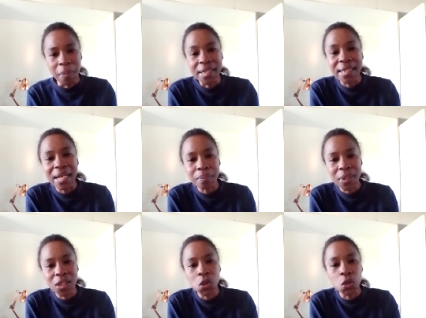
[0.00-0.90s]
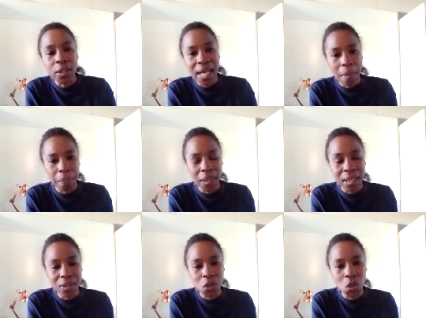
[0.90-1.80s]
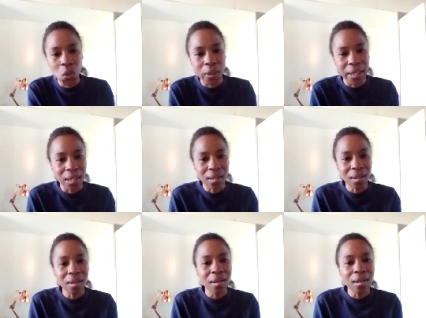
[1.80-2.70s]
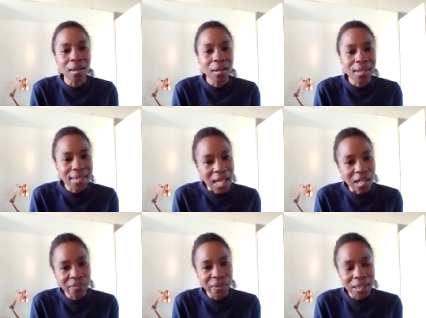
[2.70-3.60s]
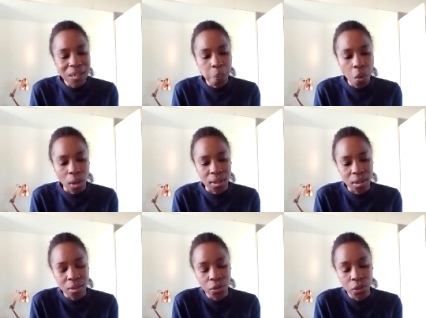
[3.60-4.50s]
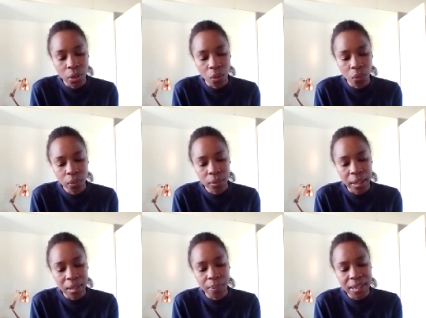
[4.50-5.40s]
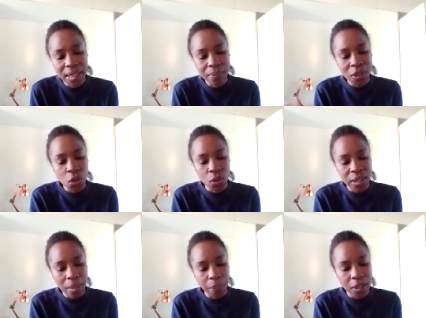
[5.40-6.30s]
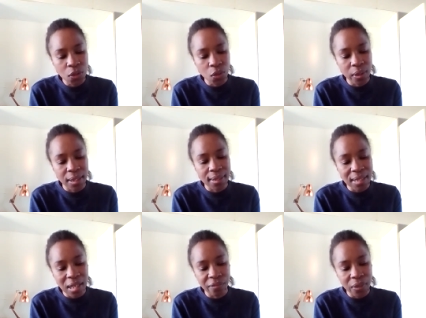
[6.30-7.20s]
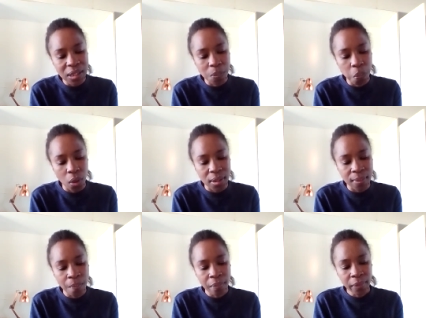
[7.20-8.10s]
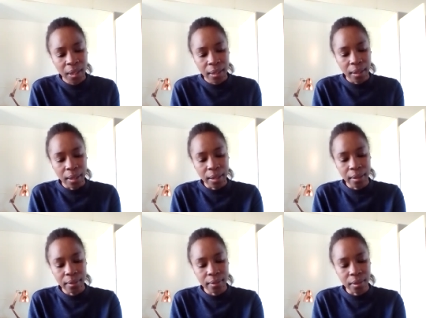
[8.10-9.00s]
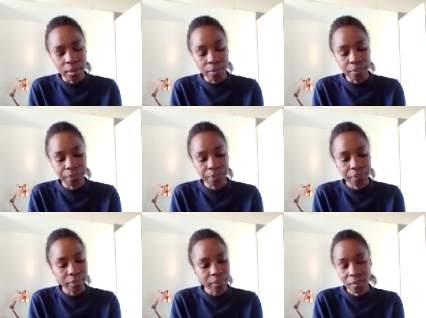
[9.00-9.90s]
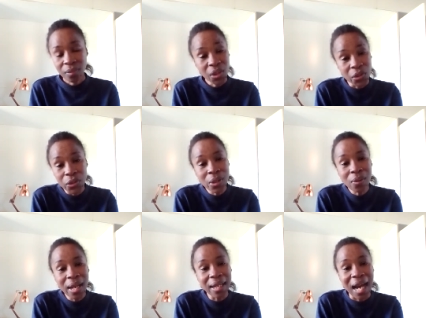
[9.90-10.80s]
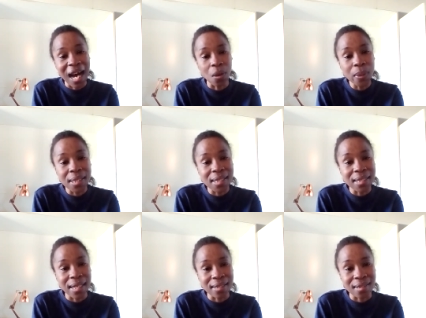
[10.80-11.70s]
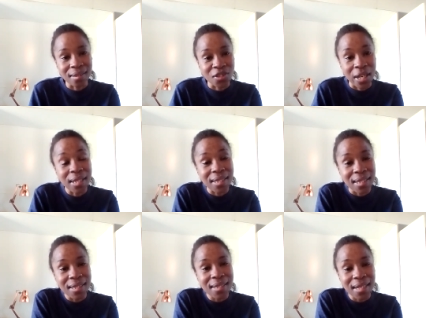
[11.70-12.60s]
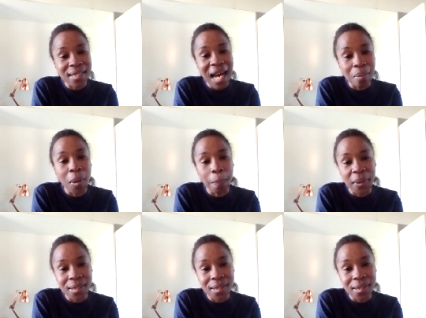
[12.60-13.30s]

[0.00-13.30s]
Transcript: be tempted to tap into their savings pot. They're going to be tempted to tap into their savings pot. And like how it says, Jay-Z says, I'm a